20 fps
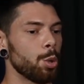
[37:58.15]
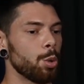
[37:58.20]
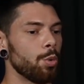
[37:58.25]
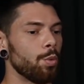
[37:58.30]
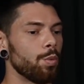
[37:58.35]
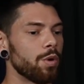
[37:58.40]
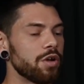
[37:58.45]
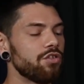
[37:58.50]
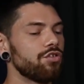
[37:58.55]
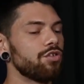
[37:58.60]

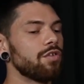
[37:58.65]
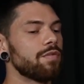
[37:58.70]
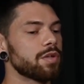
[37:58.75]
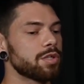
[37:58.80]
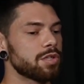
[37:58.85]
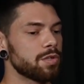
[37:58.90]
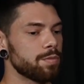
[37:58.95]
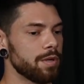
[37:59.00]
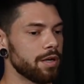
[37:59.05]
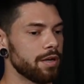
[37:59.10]
once you've
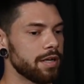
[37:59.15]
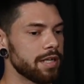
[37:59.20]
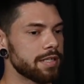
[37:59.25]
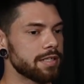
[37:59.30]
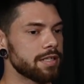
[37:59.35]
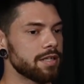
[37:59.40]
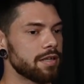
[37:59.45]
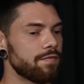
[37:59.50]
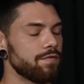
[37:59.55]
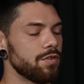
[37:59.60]

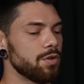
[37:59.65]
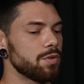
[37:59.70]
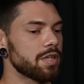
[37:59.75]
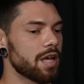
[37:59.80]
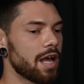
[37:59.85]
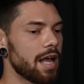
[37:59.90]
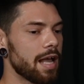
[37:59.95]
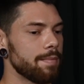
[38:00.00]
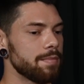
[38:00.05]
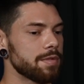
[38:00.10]
experienced it a few
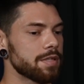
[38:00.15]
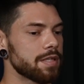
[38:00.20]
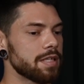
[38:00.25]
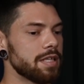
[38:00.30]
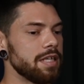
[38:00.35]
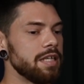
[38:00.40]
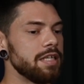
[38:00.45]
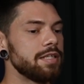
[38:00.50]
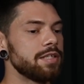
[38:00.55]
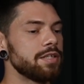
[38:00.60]
times, it's
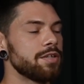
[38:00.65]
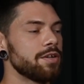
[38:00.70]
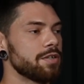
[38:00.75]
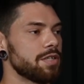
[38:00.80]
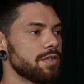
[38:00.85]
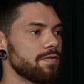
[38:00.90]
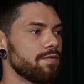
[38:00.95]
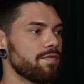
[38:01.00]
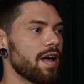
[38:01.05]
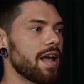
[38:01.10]
easier
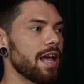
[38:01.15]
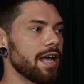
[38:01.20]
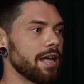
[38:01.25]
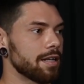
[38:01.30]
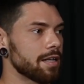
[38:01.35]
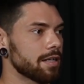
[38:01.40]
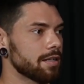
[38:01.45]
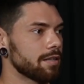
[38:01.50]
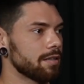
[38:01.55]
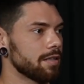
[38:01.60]
to
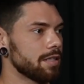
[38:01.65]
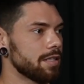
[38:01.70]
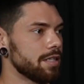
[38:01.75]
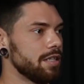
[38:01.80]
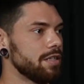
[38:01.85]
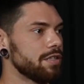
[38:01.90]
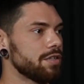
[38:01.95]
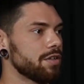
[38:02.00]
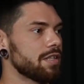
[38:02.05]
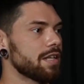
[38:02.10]
find. It's
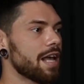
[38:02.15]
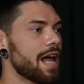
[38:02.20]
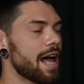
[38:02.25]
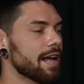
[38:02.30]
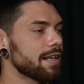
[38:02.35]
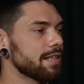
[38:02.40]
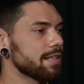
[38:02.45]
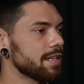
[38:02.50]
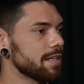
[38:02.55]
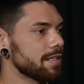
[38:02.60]
easier to
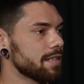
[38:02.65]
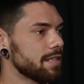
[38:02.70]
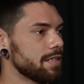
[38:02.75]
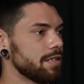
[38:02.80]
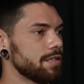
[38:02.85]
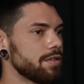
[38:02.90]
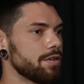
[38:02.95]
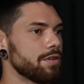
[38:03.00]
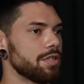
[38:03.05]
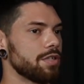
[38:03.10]
access. It's
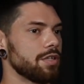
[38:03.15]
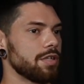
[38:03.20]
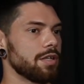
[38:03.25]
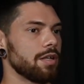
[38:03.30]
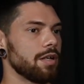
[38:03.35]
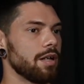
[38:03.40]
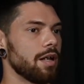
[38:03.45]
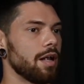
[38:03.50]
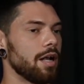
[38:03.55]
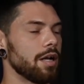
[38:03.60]
easier
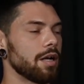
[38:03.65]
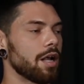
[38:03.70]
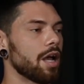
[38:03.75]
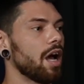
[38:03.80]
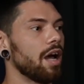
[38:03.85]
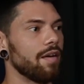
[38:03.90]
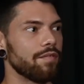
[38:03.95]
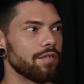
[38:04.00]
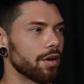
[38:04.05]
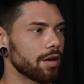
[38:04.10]
to
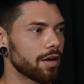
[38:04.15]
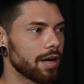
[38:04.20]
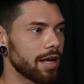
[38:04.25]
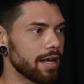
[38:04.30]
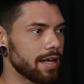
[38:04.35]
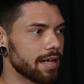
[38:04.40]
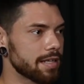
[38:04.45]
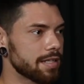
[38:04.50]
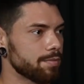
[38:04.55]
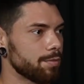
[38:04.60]
uncover, I
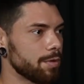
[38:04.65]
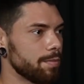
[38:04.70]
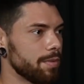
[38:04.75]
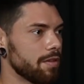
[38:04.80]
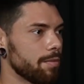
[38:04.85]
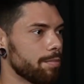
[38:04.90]
guess would be the